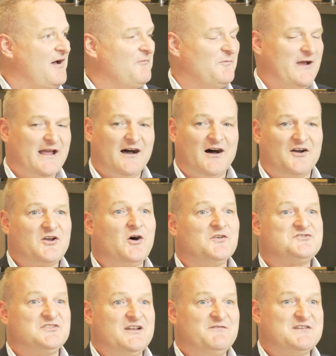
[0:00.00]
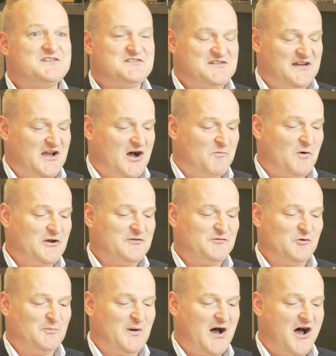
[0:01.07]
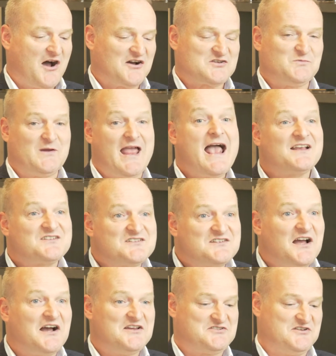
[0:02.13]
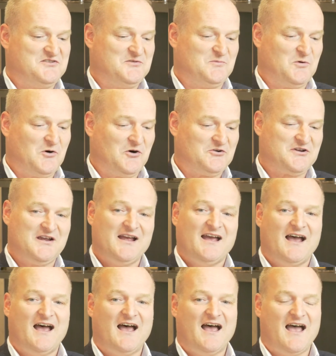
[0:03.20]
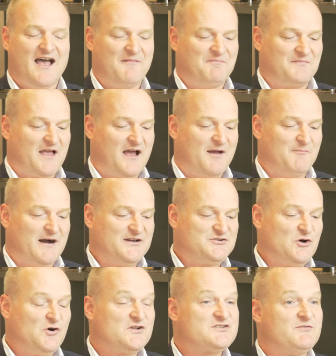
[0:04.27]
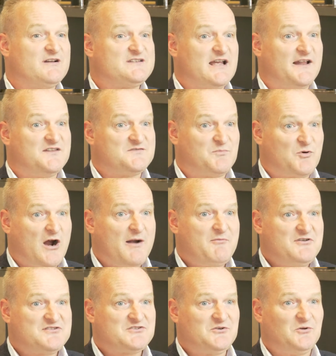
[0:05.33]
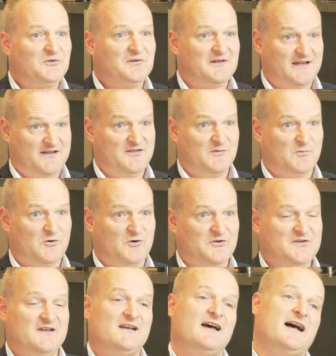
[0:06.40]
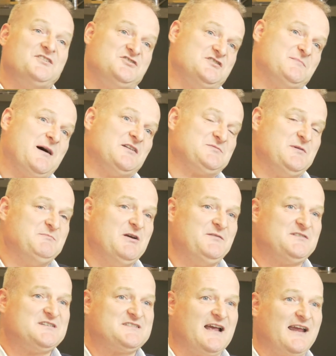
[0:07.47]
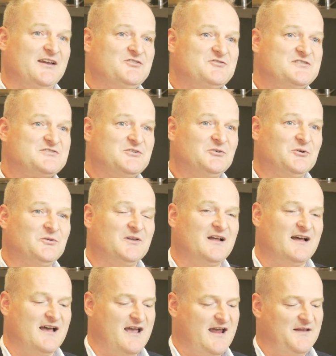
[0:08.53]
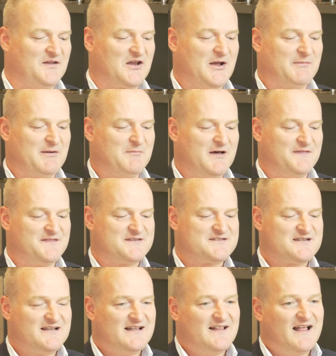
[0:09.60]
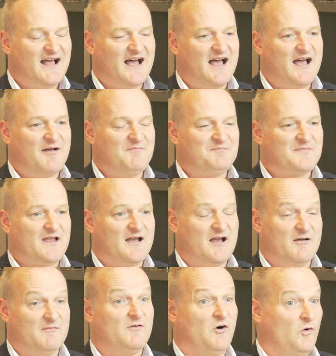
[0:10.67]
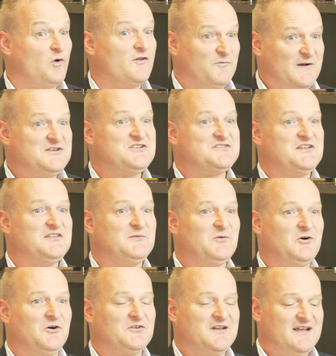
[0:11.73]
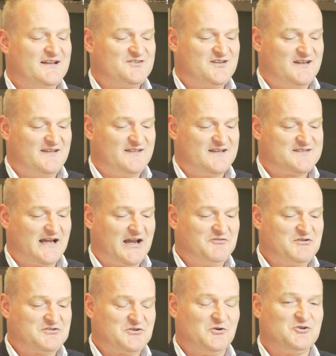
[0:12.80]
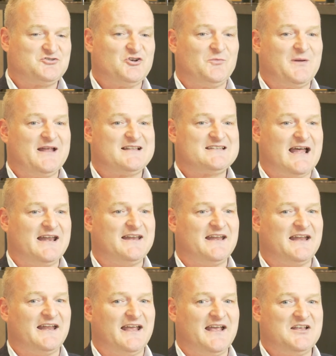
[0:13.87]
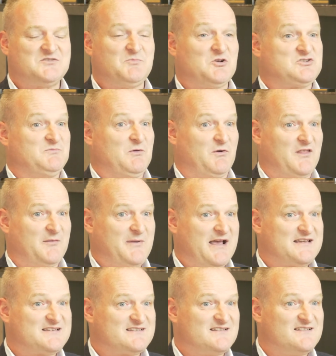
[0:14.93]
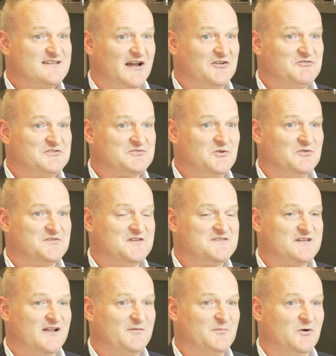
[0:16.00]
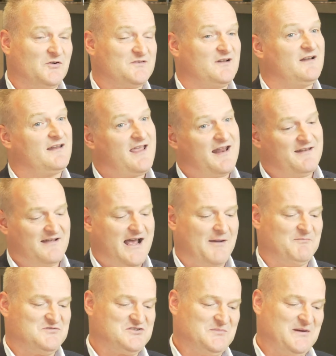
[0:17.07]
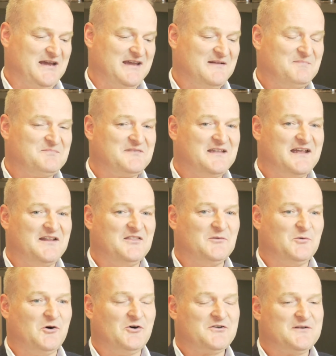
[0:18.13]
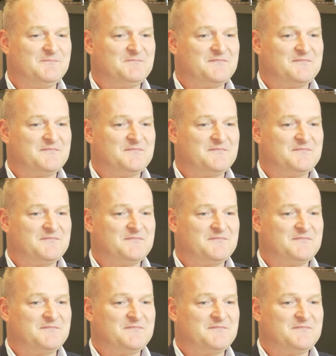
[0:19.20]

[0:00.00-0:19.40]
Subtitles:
We are constantly visiting our wonderful parks. We exercise in the ward. My daughter attends primary school in the ward and she's about to be moving to secondary school in the coming months. All of which is in the ward. The secondary school she'll be attending is possibly one of the best secondary schools in Southport and again happens to be in the ward.